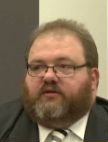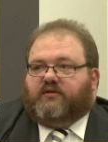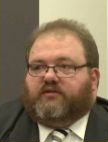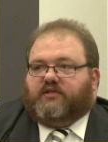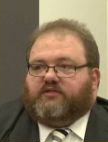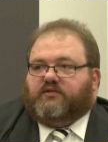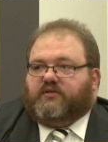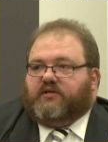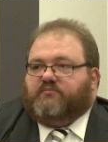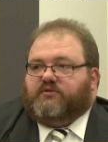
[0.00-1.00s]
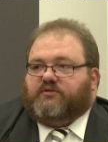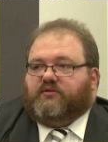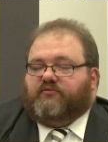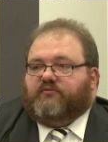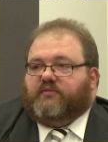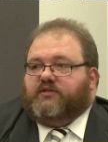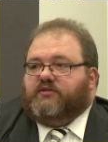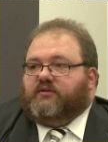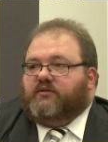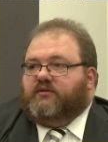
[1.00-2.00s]
is actually now personal
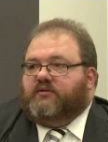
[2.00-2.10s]
information,